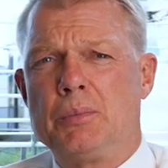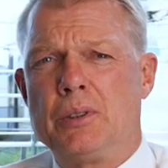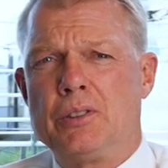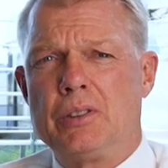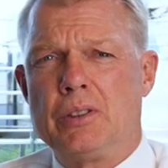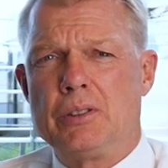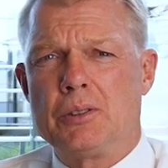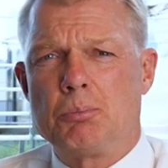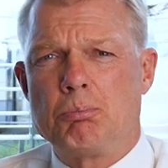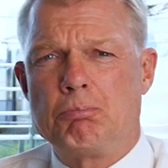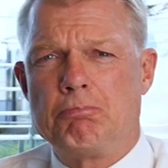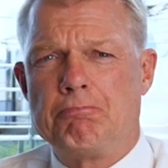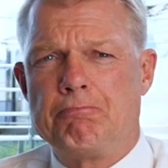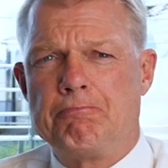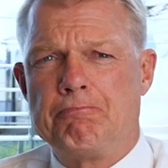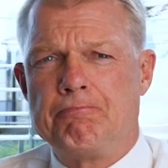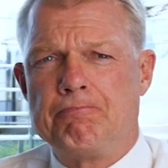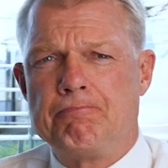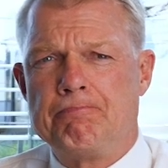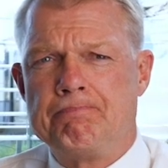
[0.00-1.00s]
business.
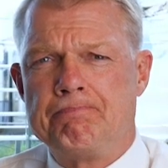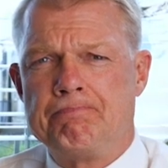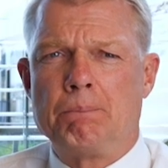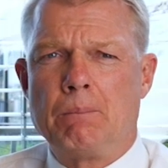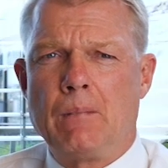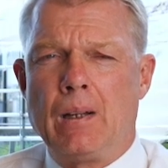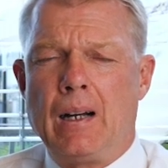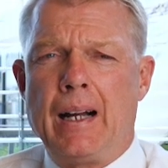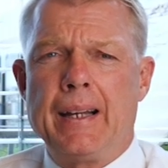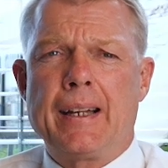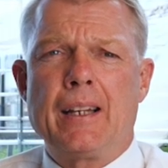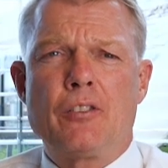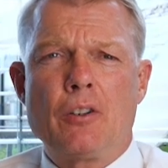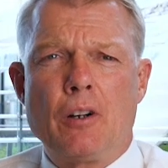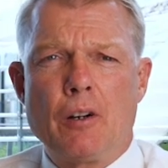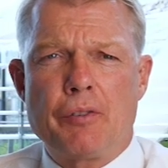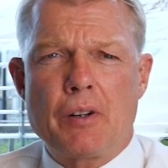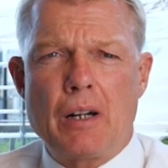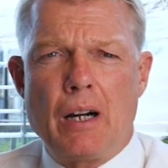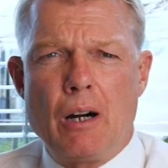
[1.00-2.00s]
I can
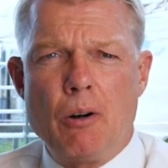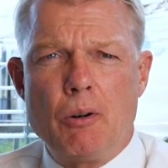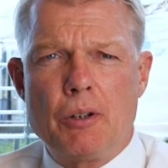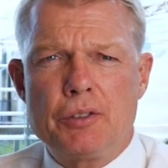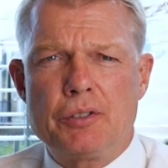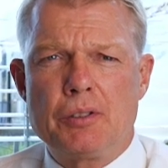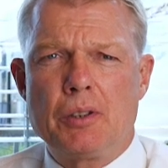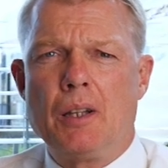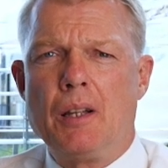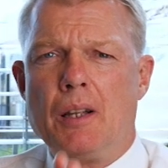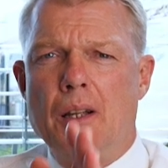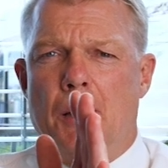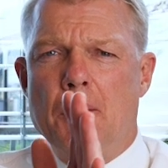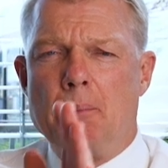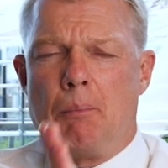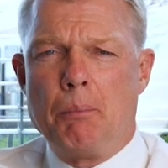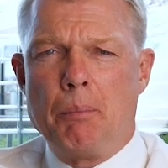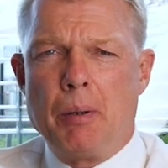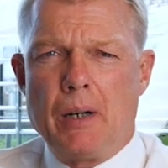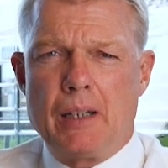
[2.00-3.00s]
talk for hours,
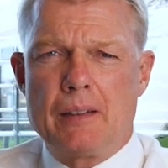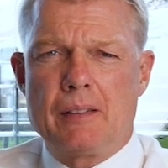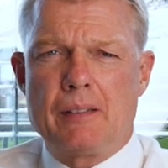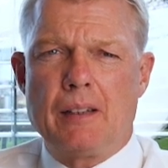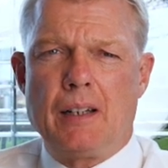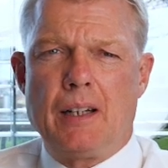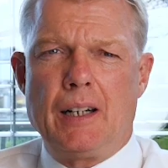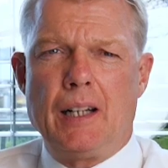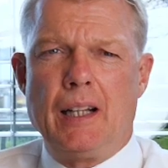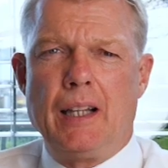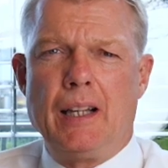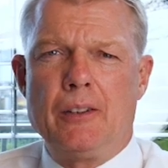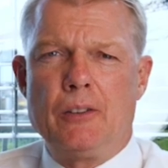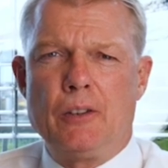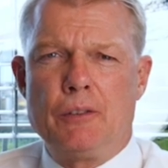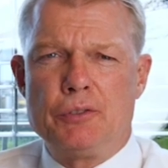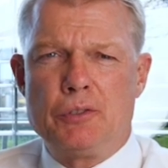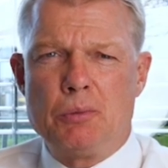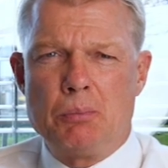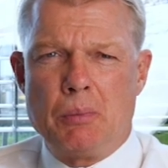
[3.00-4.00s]
but I'll hand over to